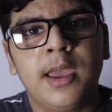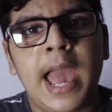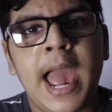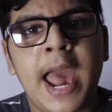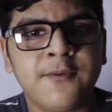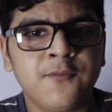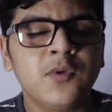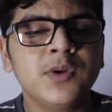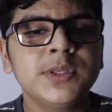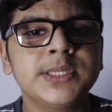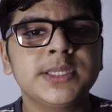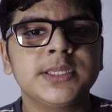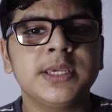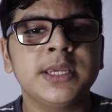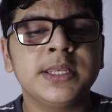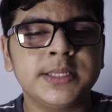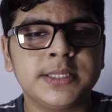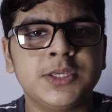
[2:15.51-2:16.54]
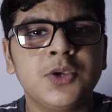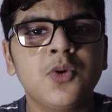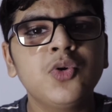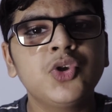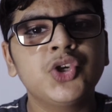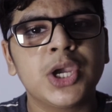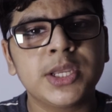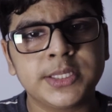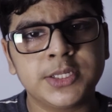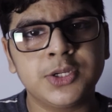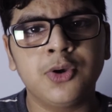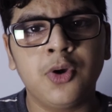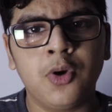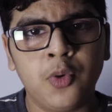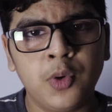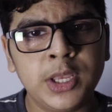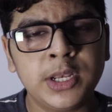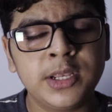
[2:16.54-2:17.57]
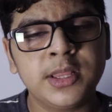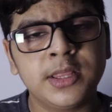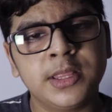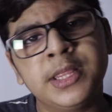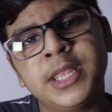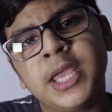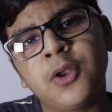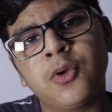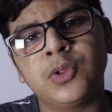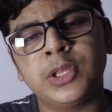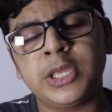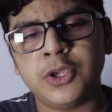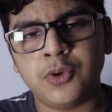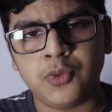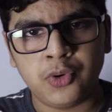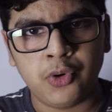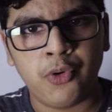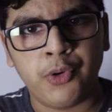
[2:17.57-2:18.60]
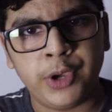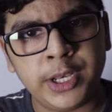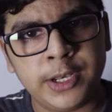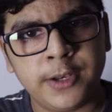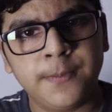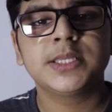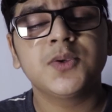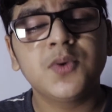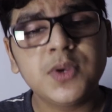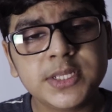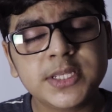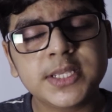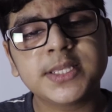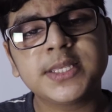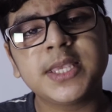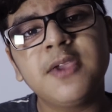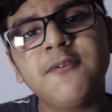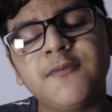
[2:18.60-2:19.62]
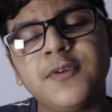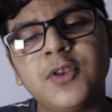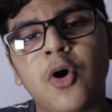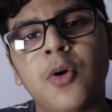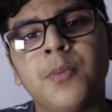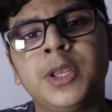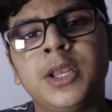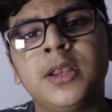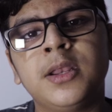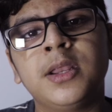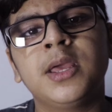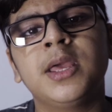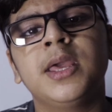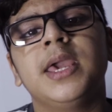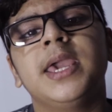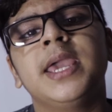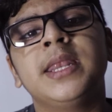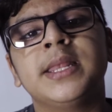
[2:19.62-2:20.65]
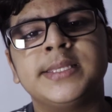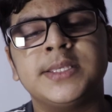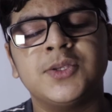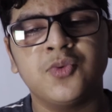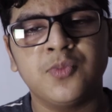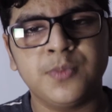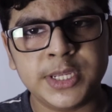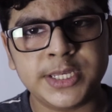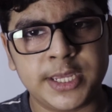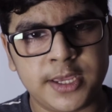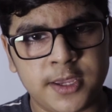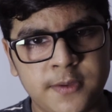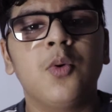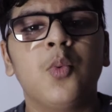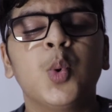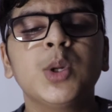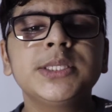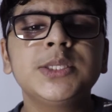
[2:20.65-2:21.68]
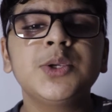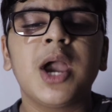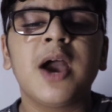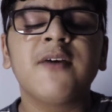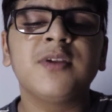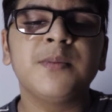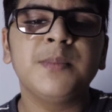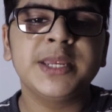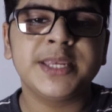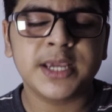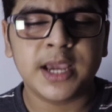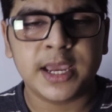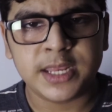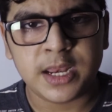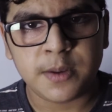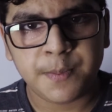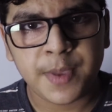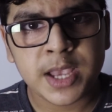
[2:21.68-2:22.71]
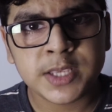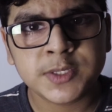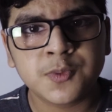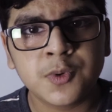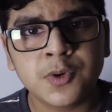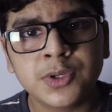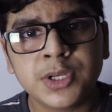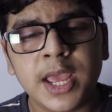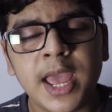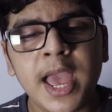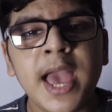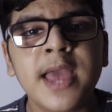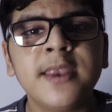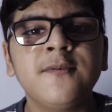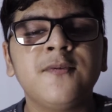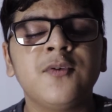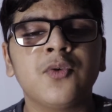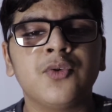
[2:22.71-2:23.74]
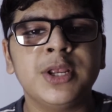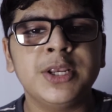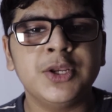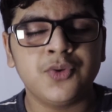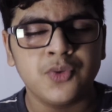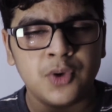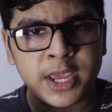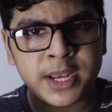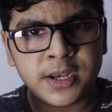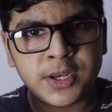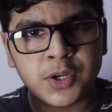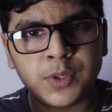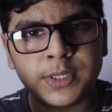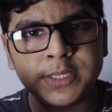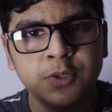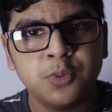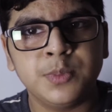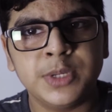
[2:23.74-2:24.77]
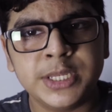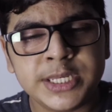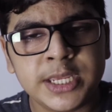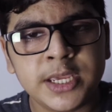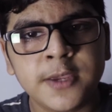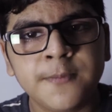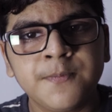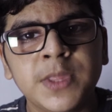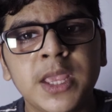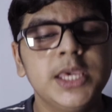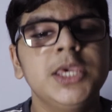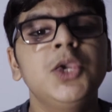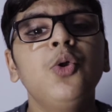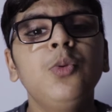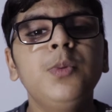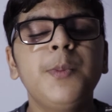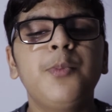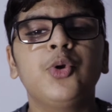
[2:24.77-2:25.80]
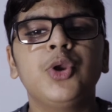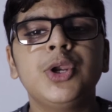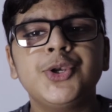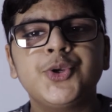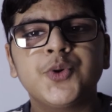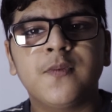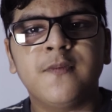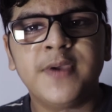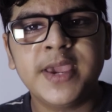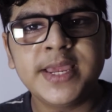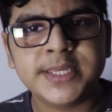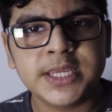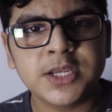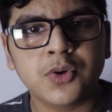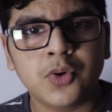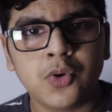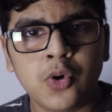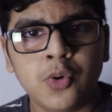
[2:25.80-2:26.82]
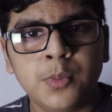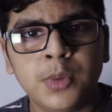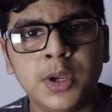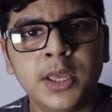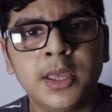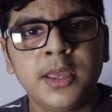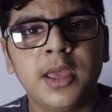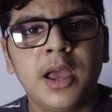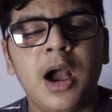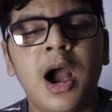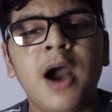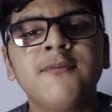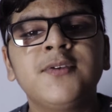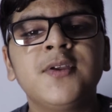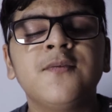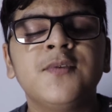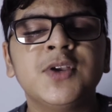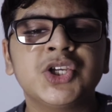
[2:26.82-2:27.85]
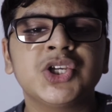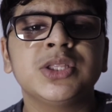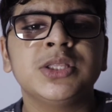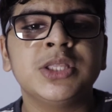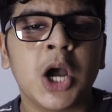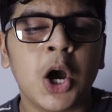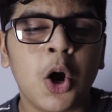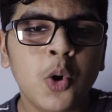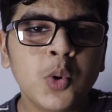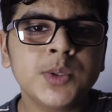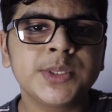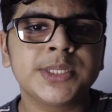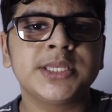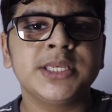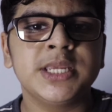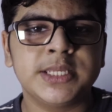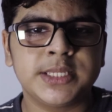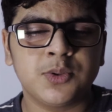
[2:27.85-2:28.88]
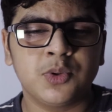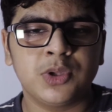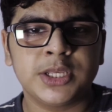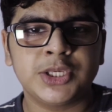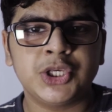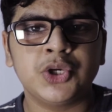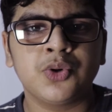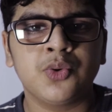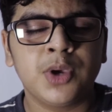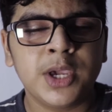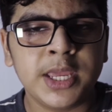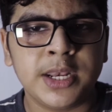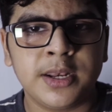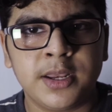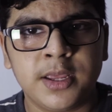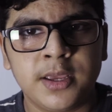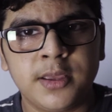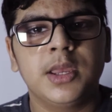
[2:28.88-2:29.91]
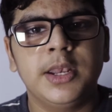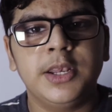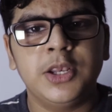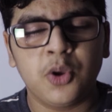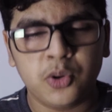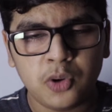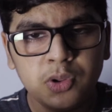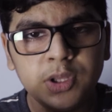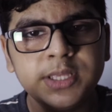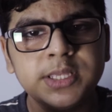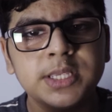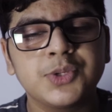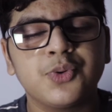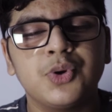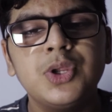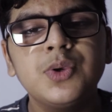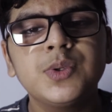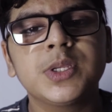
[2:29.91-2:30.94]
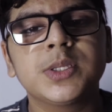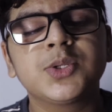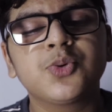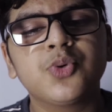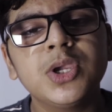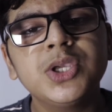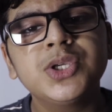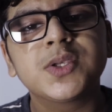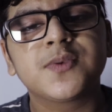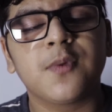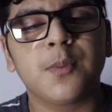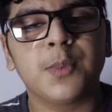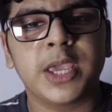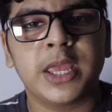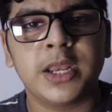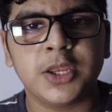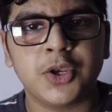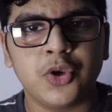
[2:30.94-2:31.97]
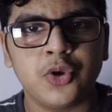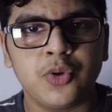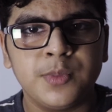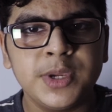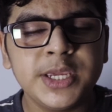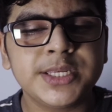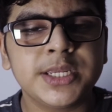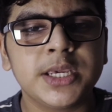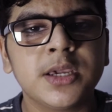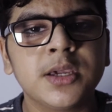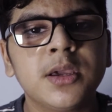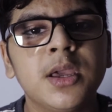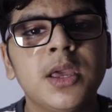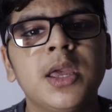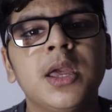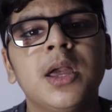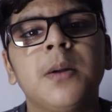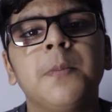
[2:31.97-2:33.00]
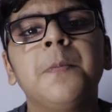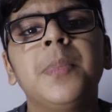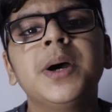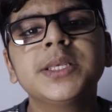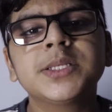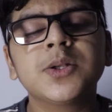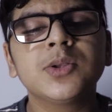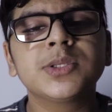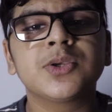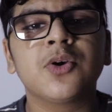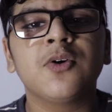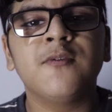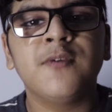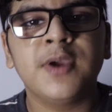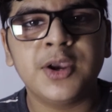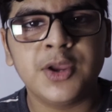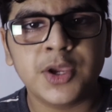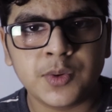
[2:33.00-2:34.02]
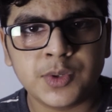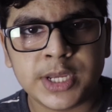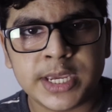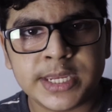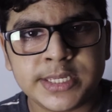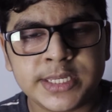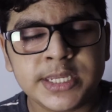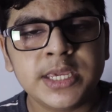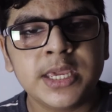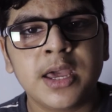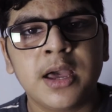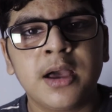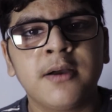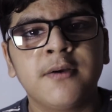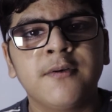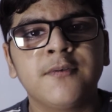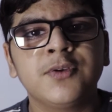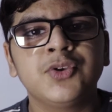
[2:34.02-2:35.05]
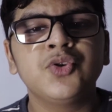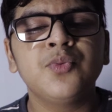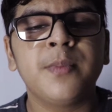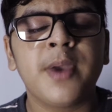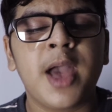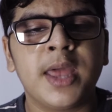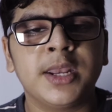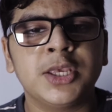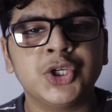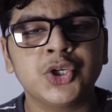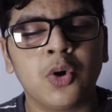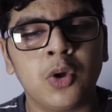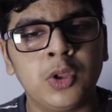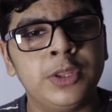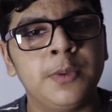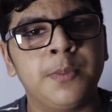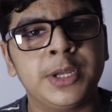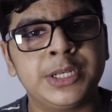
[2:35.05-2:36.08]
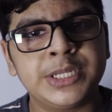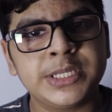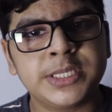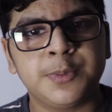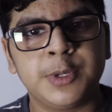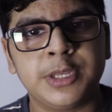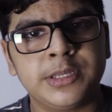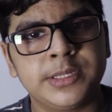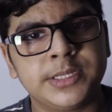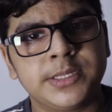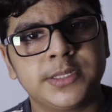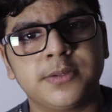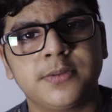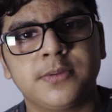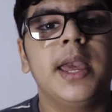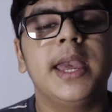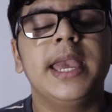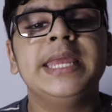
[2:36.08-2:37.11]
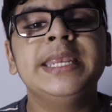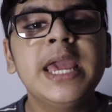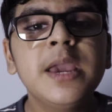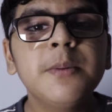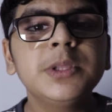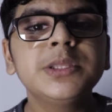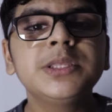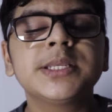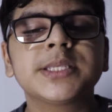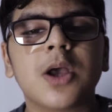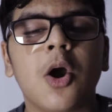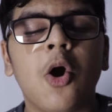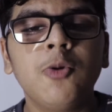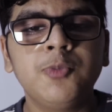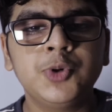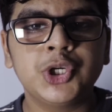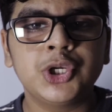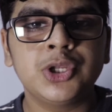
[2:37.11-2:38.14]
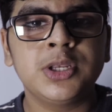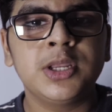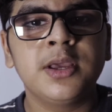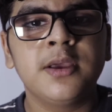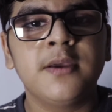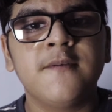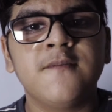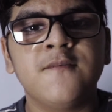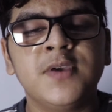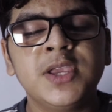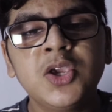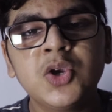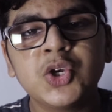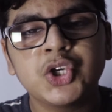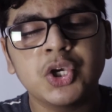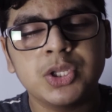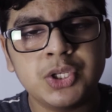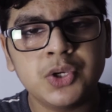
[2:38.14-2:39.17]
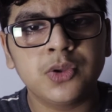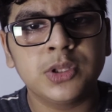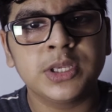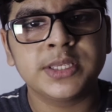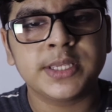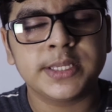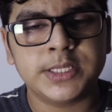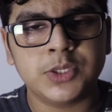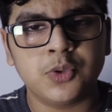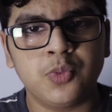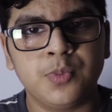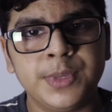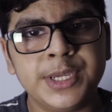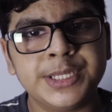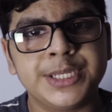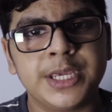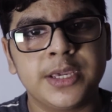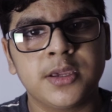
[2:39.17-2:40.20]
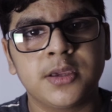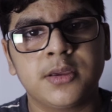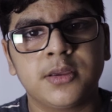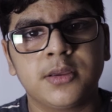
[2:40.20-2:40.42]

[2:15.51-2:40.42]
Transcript: And once it is your chance to go in, then only you go in. So it is the same phenomenon in a Zoom meeting. Once you have the meeting ID and password, and if you're ready to enter to the Zoom meeting, you'll be put into a waiting room, after which the host needs to let you in. Not only this reduces strangers from getting into your meeting, but it's also a very good idea to manage all the participants. Enable this option when you're scheduling the Zoom meeting.